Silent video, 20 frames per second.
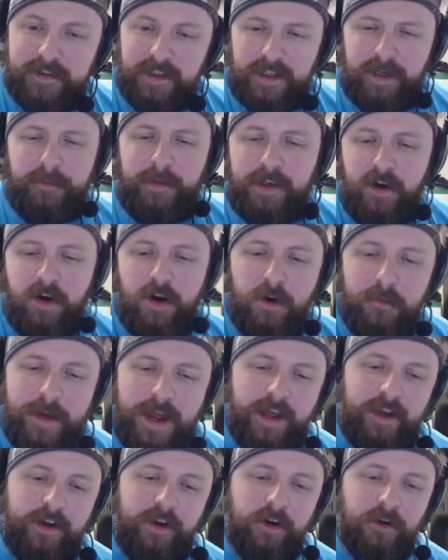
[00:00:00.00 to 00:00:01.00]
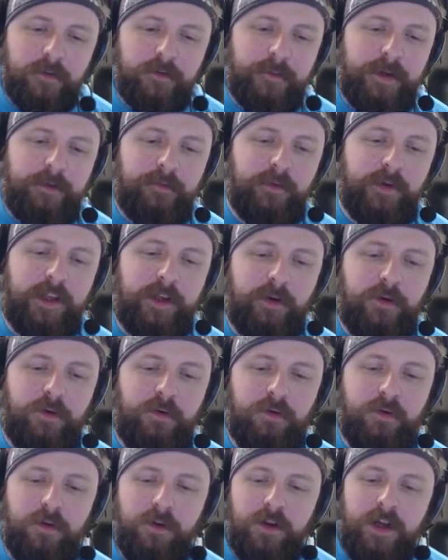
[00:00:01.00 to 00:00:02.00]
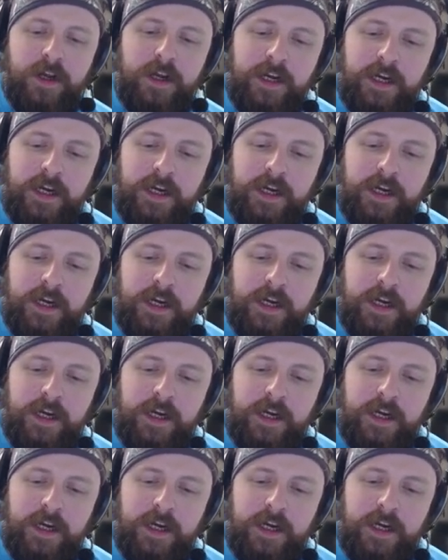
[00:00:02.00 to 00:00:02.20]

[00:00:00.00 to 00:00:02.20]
Like I'm like, oh man, you know what'd be really cool